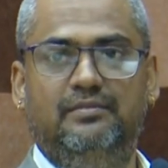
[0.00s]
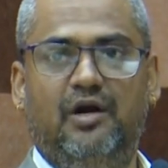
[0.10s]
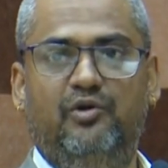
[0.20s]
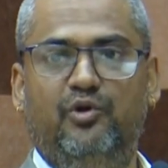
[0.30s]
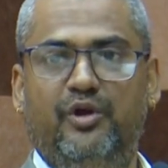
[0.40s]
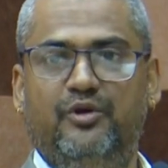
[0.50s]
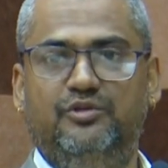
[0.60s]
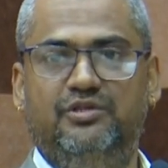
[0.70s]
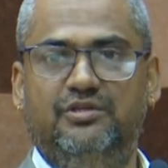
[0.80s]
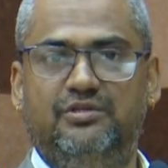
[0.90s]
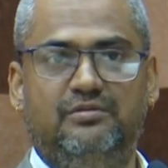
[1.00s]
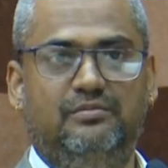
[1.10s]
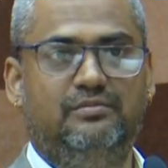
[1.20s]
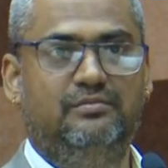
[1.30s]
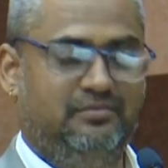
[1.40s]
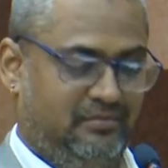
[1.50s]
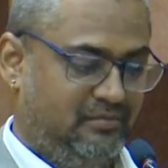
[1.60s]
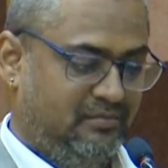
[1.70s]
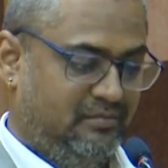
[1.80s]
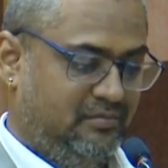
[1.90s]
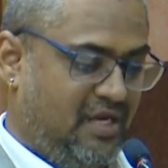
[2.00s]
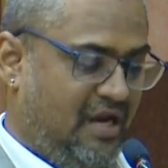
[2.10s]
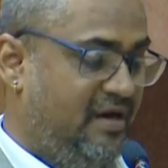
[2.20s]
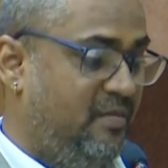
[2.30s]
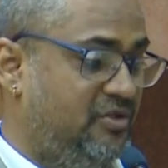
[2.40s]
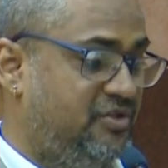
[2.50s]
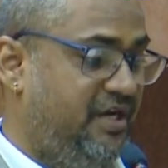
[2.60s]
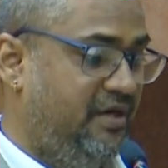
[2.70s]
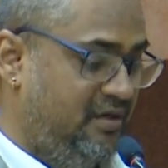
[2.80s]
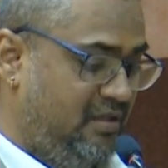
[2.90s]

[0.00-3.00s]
How do we use this? Now I will demonstrate.